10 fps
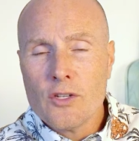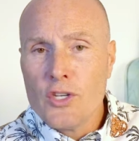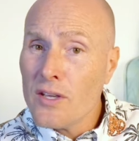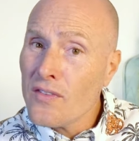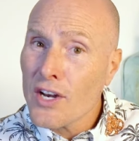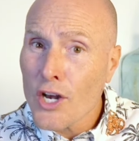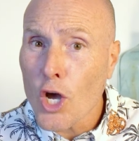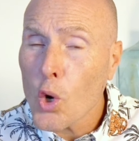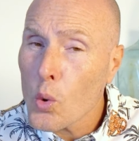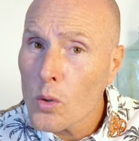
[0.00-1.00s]
Do you even
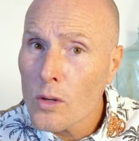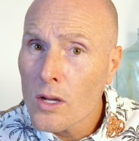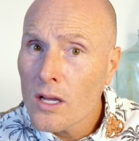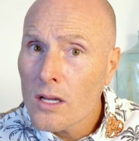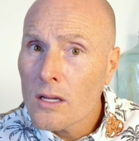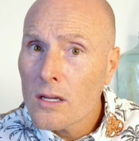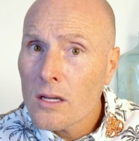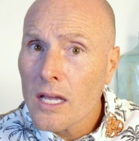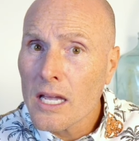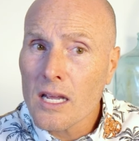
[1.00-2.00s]
know?
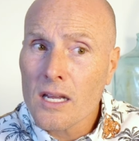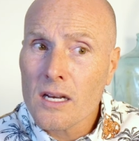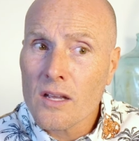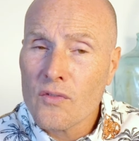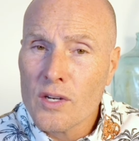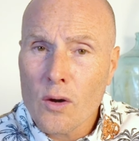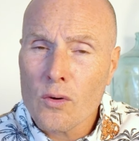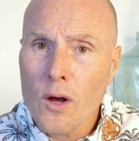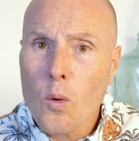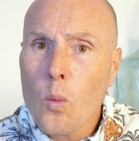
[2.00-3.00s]
And if you
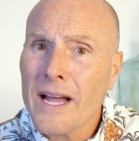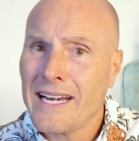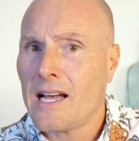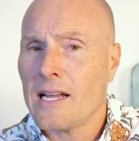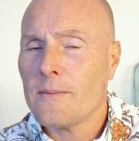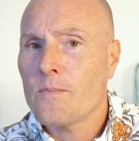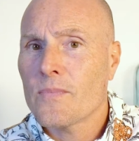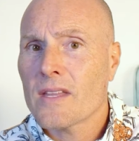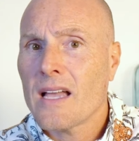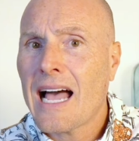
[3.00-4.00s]
don't know, why not?
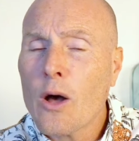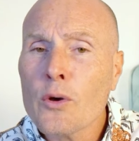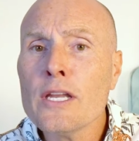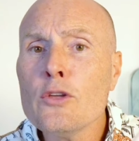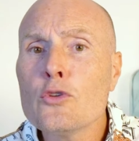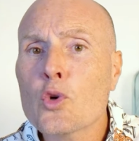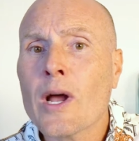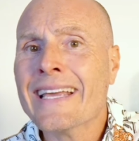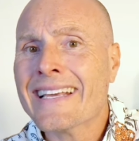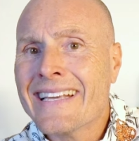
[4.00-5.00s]
How can you
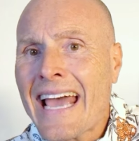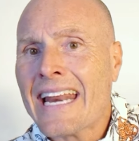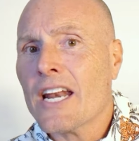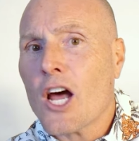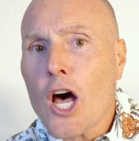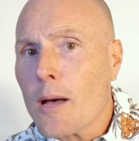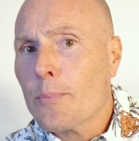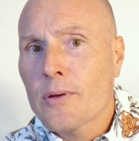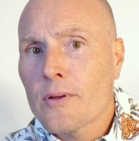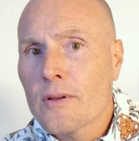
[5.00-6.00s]
try and get it
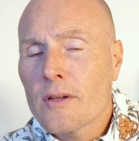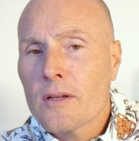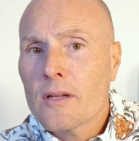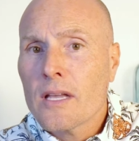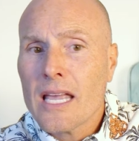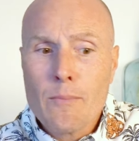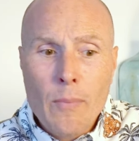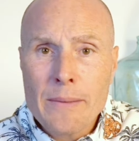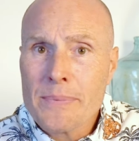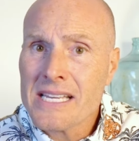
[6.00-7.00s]
up? It
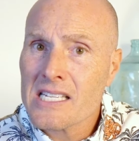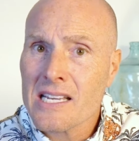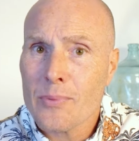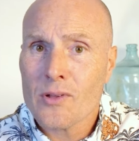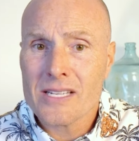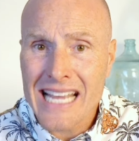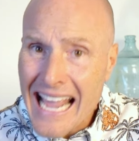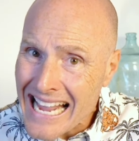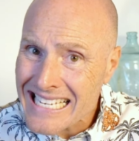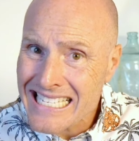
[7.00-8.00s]
might be as simple as
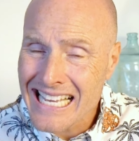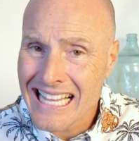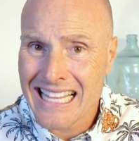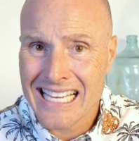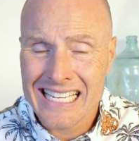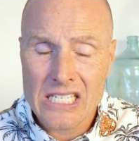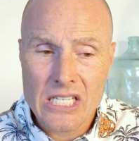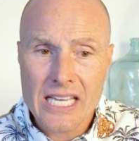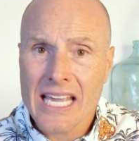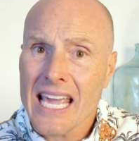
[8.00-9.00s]
asking things
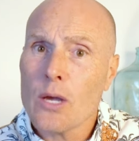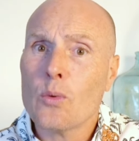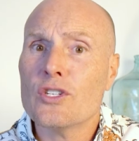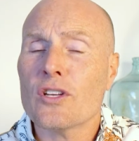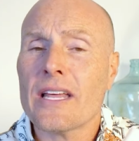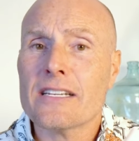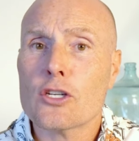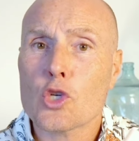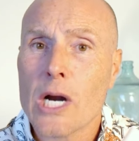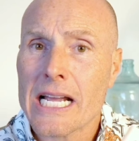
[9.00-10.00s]
like, hey, would you like
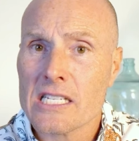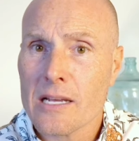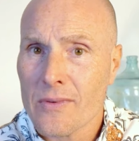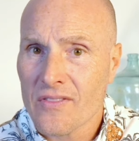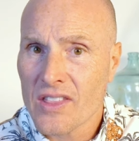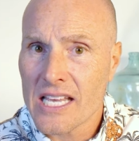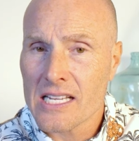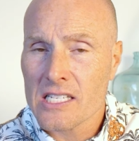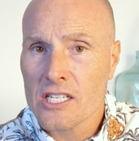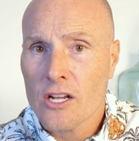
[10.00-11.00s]
to try some of
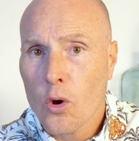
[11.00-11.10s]
this?